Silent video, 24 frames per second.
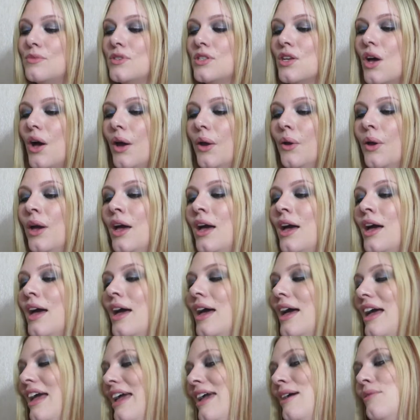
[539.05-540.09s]
So
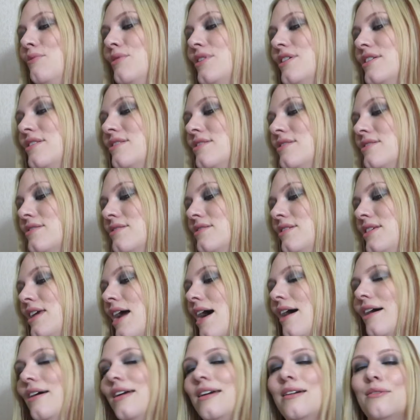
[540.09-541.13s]
it was,
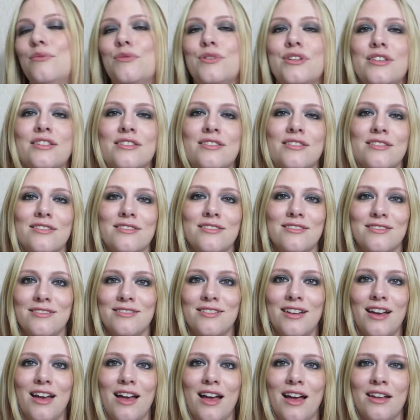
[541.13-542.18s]
yeah, it was
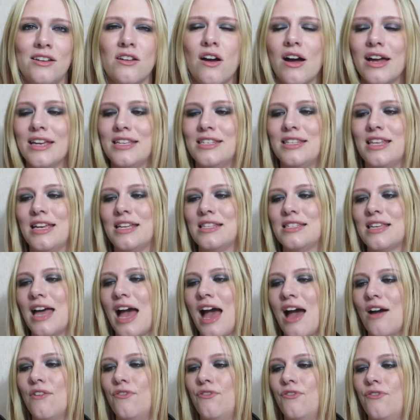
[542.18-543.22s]
a nice thing to
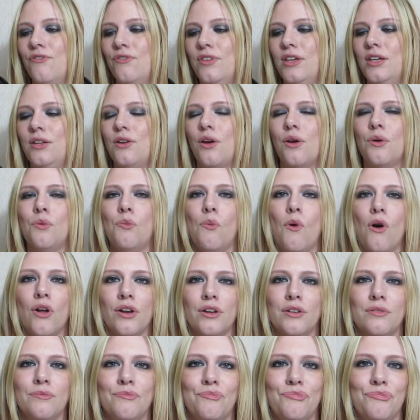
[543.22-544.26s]
have, you know,
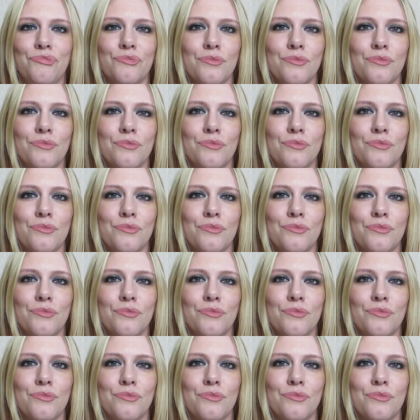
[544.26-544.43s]
one